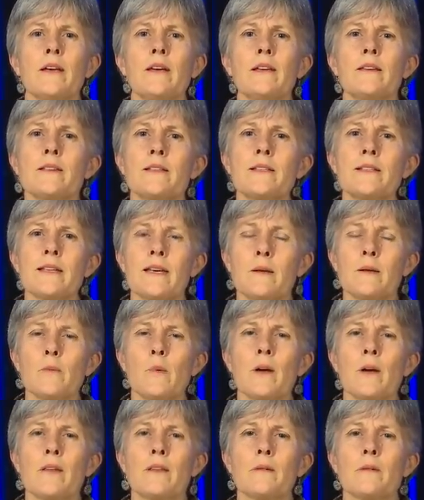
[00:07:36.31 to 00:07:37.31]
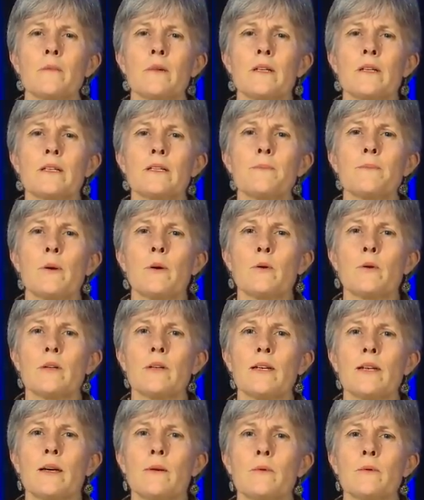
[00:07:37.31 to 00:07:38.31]
in the same way that many
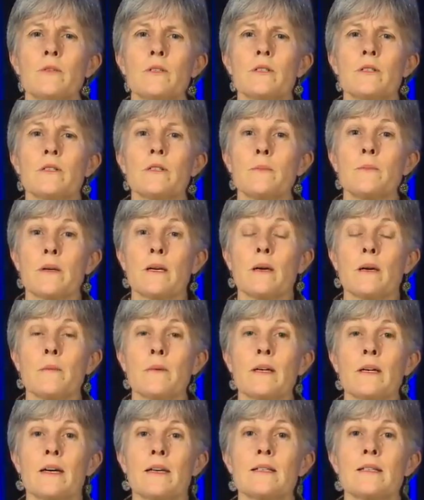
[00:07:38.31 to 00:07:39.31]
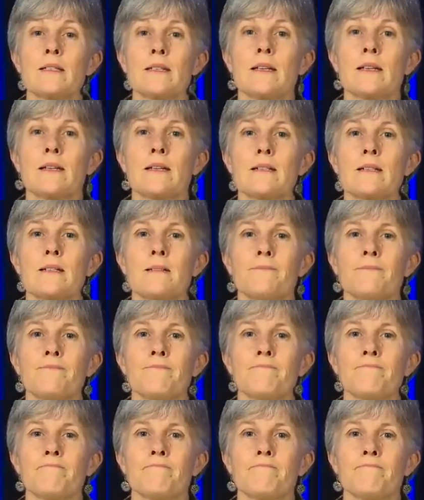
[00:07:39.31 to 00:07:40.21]
spoken languages are becoming extinct.